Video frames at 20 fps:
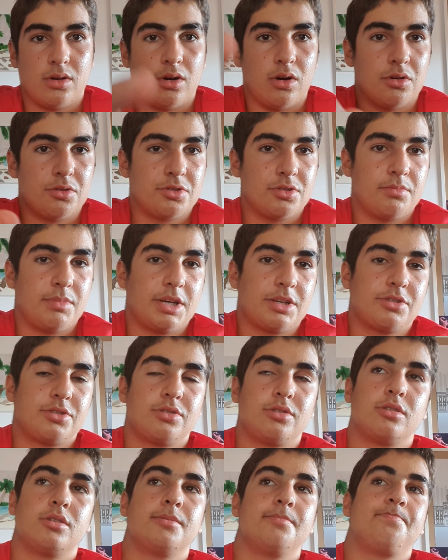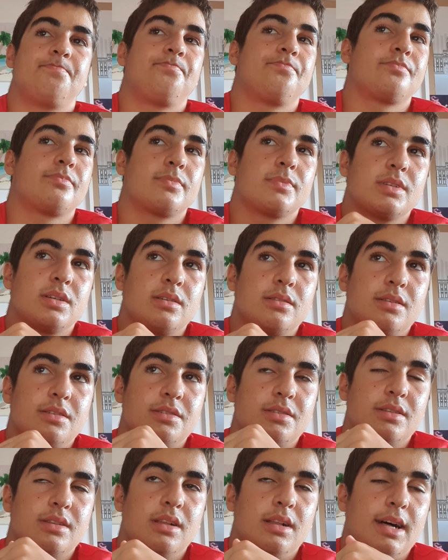Also make sure,
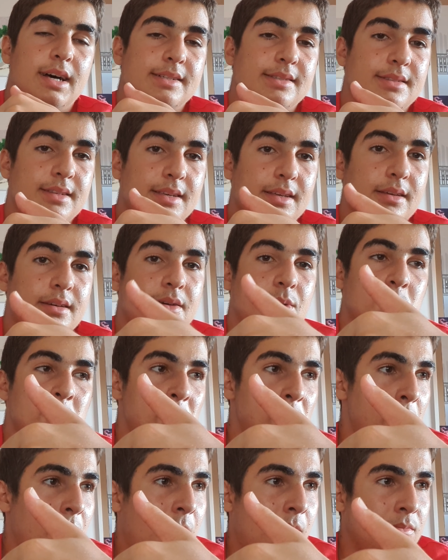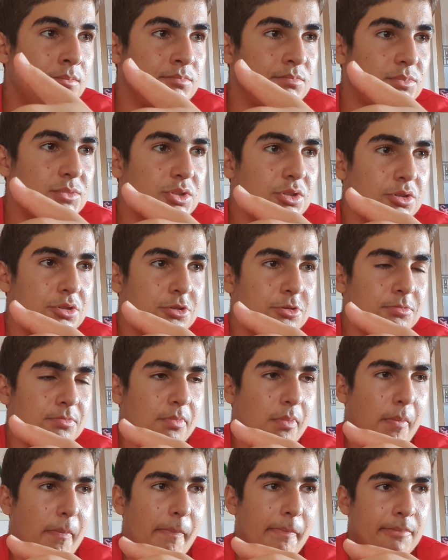this is the last thing, to
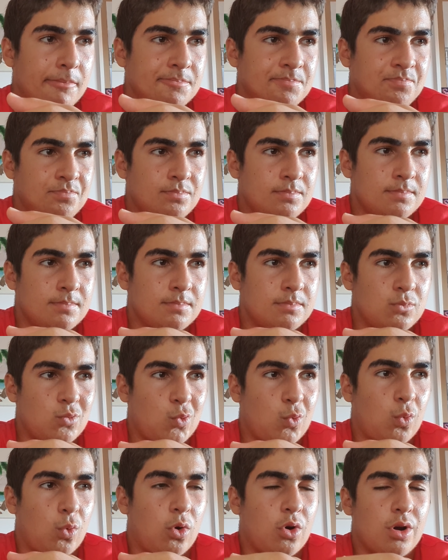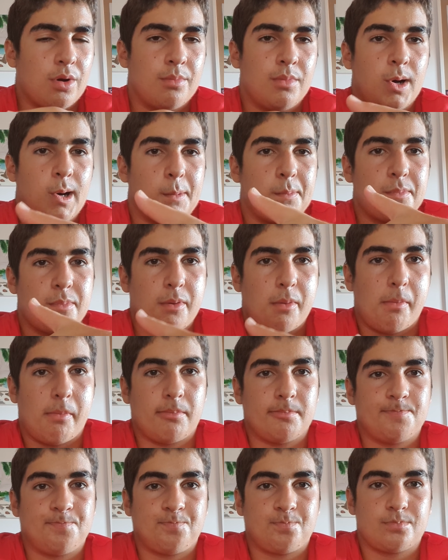warm up
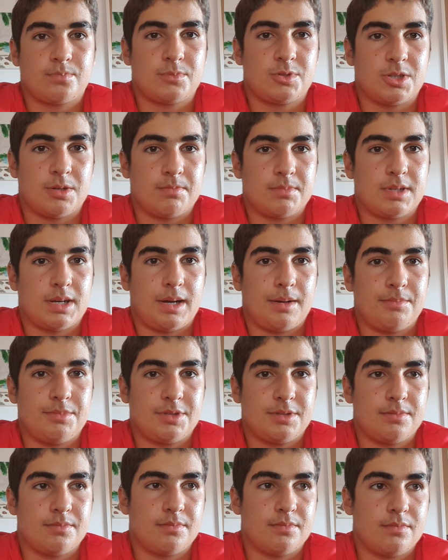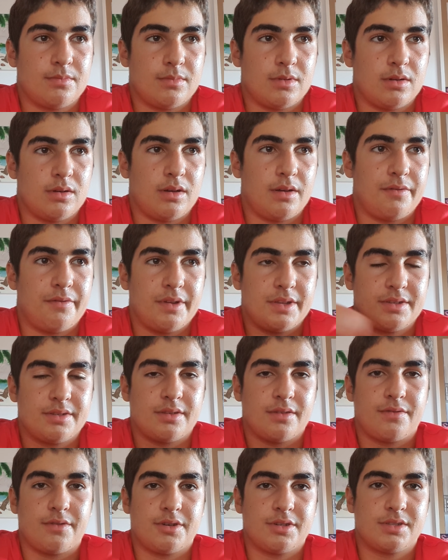sometimes. If it's
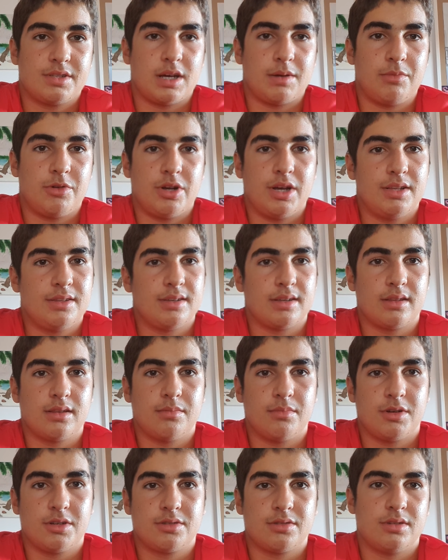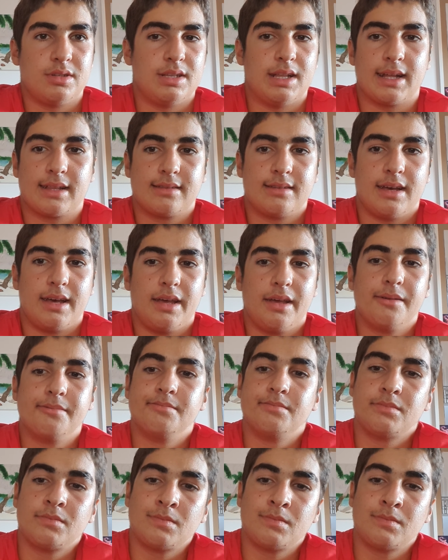the first time you're hitting the muscle in that day,